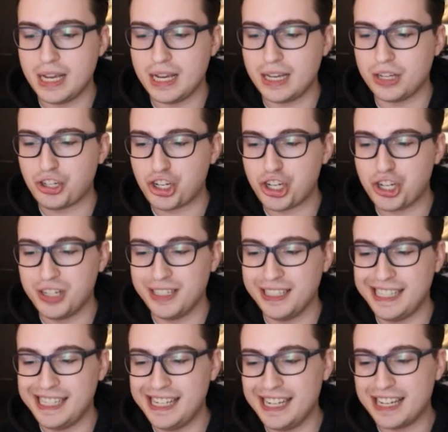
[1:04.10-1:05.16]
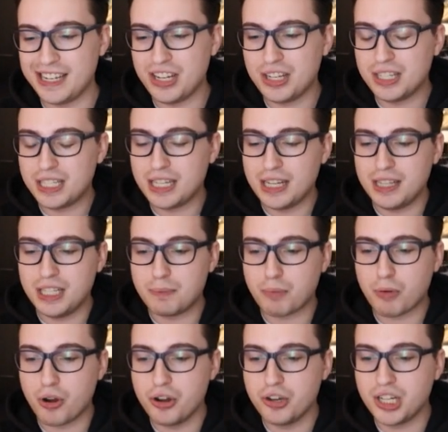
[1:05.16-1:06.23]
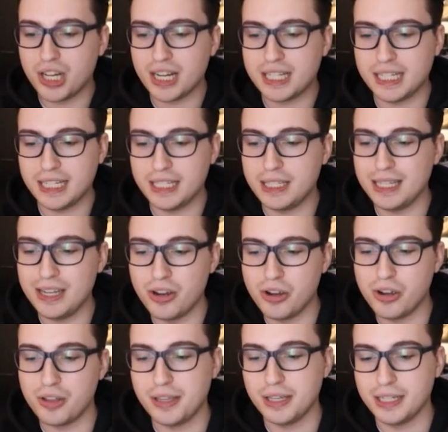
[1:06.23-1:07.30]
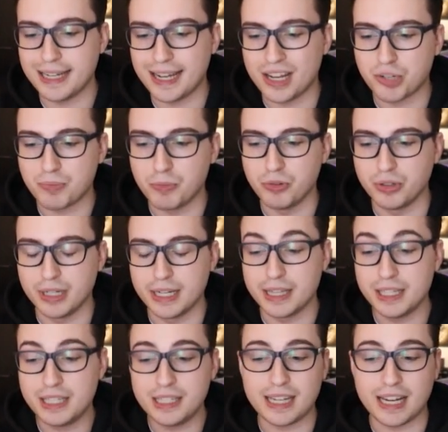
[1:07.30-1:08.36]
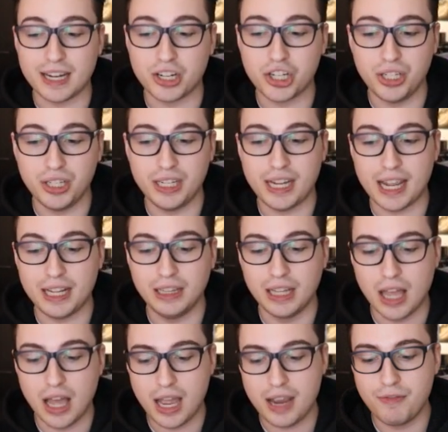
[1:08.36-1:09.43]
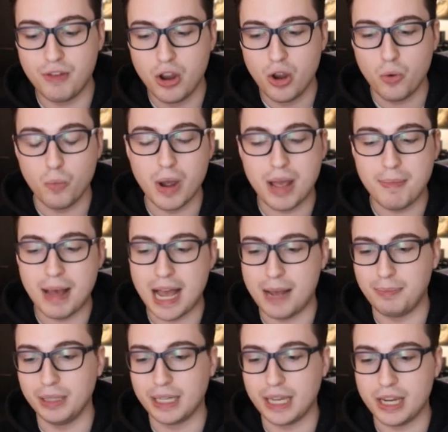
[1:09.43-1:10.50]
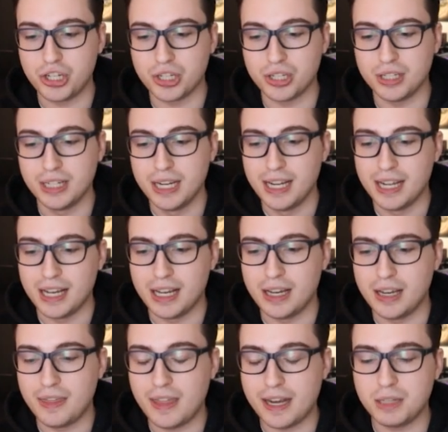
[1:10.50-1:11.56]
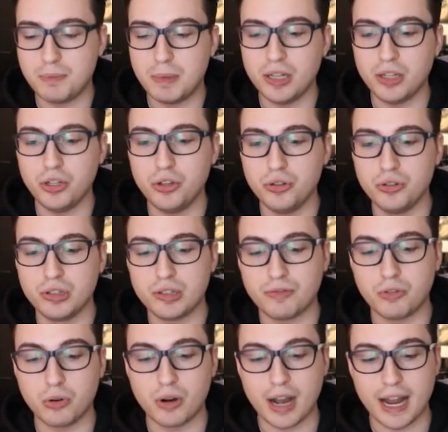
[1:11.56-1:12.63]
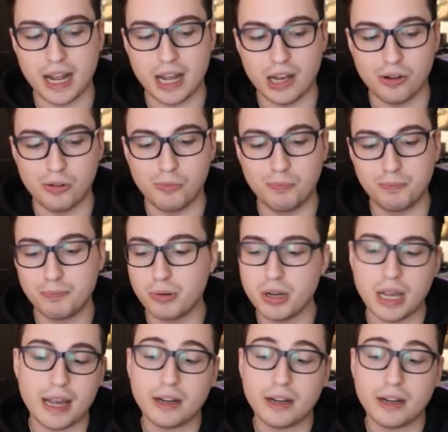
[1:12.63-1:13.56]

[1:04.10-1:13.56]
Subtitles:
we are chilling here. You can see this project is the Earthling dashboard. Now this is actually a live web application that is being used for our